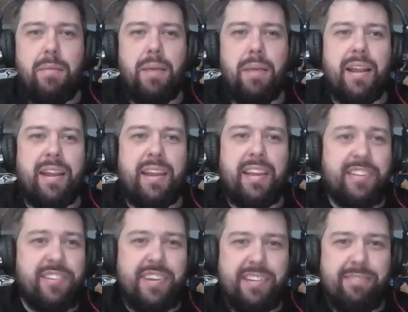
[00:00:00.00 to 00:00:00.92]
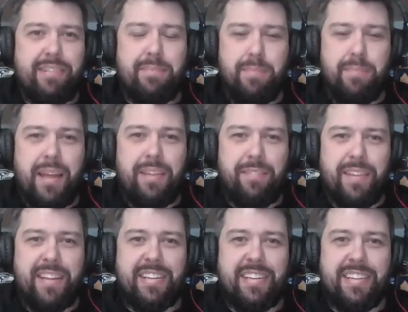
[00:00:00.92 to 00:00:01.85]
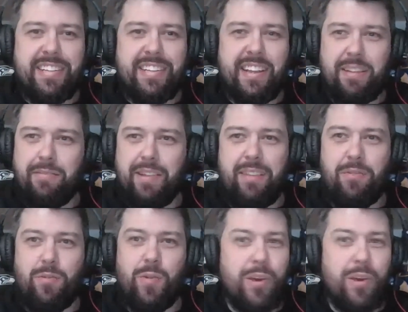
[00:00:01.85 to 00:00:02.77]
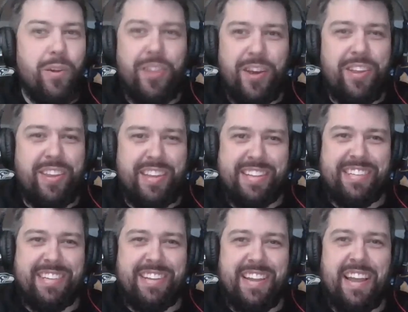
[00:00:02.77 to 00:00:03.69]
but history is written by the victors. Like, we all know this.